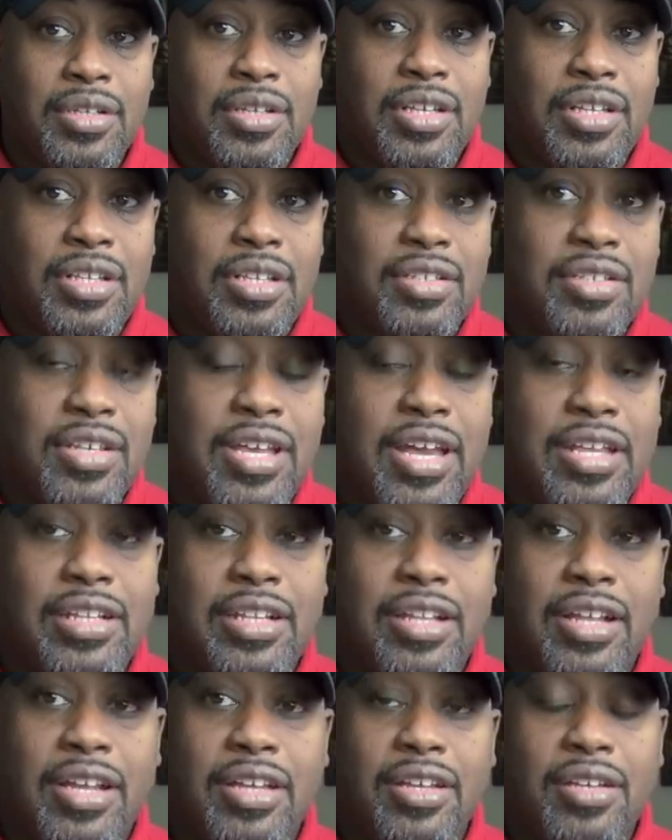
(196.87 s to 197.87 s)
And it's kind of
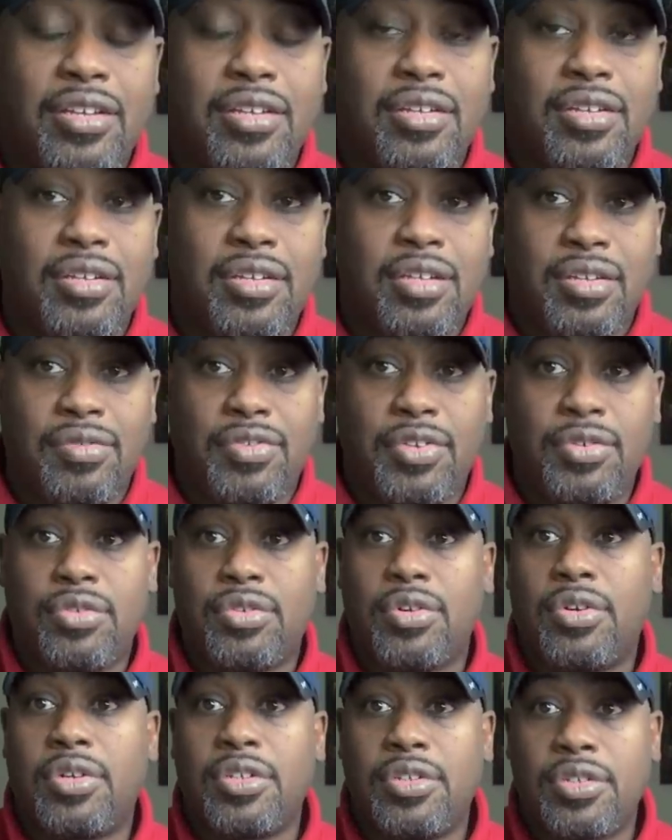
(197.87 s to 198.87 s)
like if you
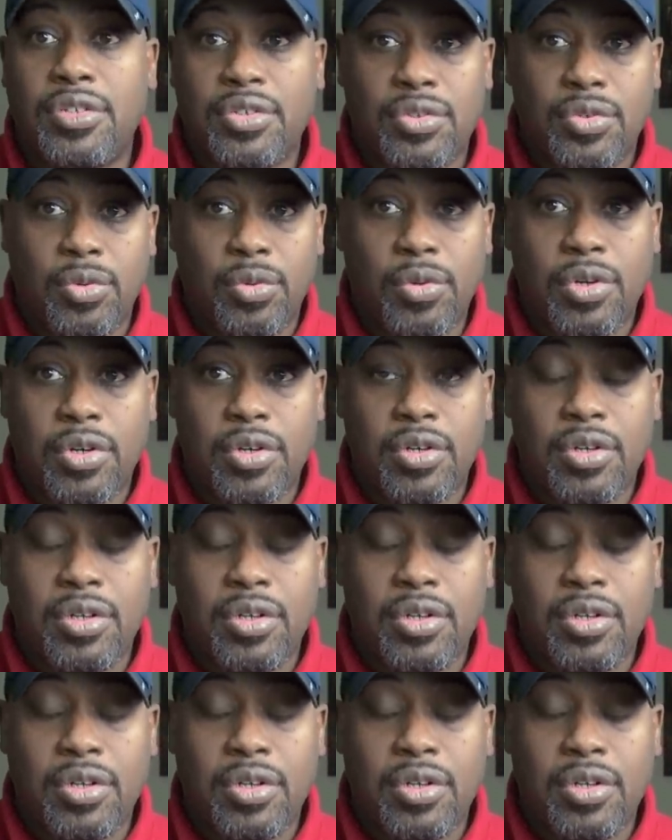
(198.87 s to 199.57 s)
started a store,